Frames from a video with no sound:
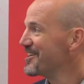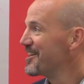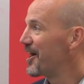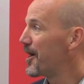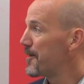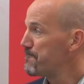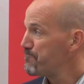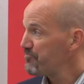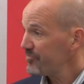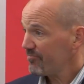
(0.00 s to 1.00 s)
Um,
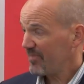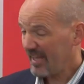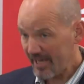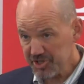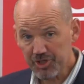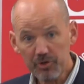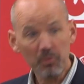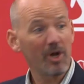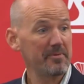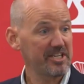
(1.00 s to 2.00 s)
and so you
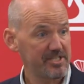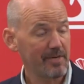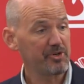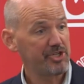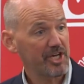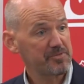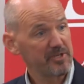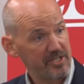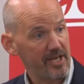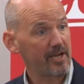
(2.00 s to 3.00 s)
want to make some adjustment
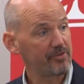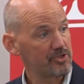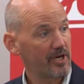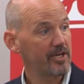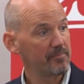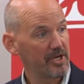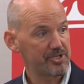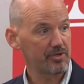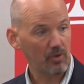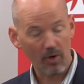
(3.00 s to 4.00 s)
to that if you're trying to
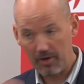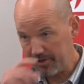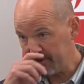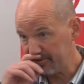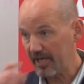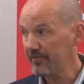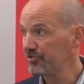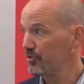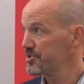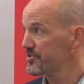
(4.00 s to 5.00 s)
measure quality of life
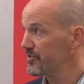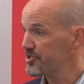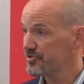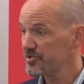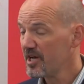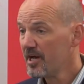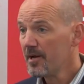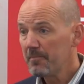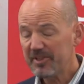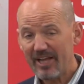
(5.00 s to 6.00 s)
sorts of issues.
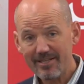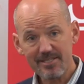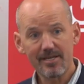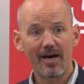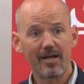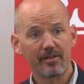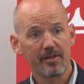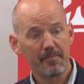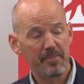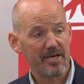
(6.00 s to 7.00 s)
But that's not
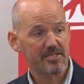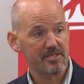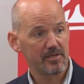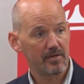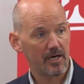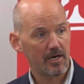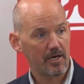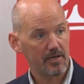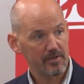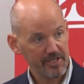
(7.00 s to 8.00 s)
the best
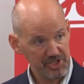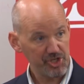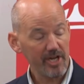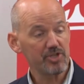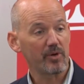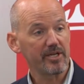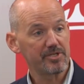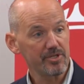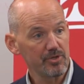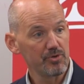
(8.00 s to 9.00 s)
uh, exchange rate
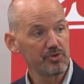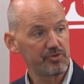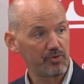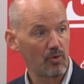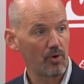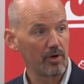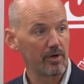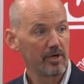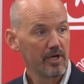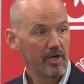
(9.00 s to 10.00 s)
to use
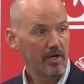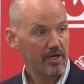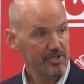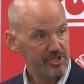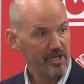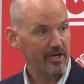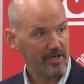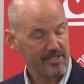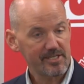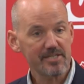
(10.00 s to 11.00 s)
for uh,
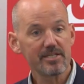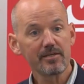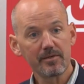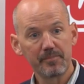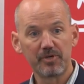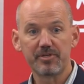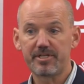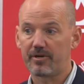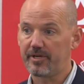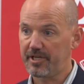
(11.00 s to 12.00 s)
assessing
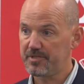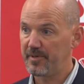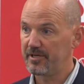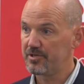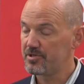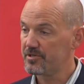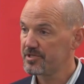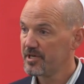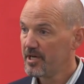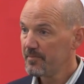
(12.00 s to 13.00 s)
military expenditures
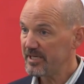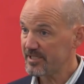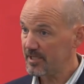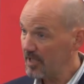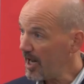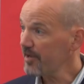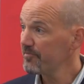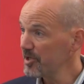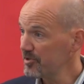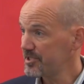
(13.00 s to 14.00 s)
because a lot of
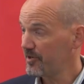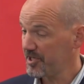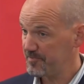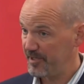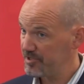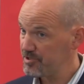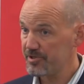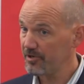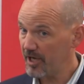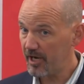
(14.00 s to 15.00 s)
military expenditures
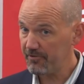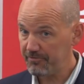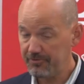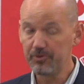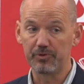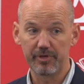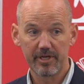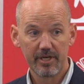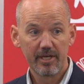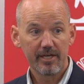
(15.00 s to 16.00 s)
are not food.
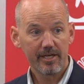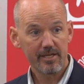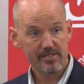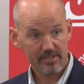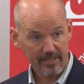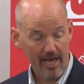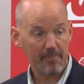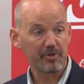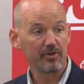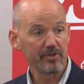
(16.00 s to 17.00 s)
It is
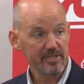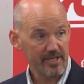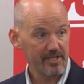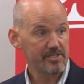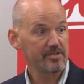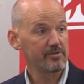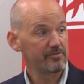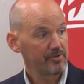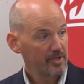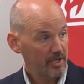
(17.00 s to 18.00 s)
capital
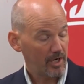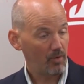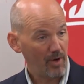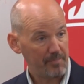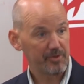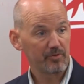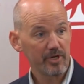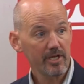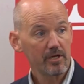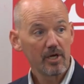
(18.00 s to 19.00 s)
intensive uh,
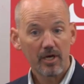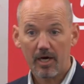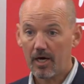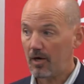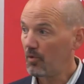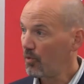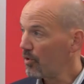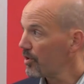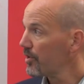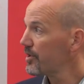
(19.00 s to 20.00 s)
weaponry uh,
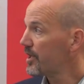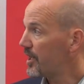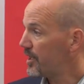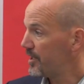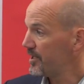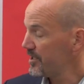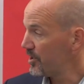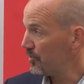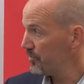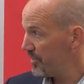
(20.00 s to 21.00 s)
or uh, you
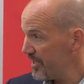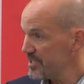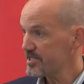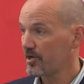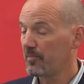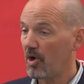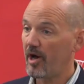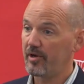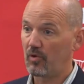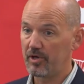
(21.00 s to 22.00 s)
know things that are
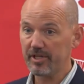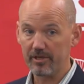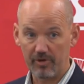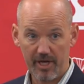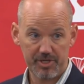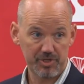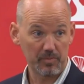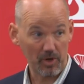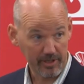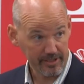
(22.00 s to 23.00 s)
bought on the international
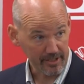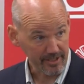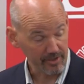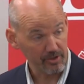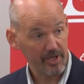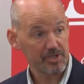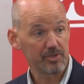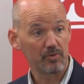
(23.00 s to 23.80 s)
market, like international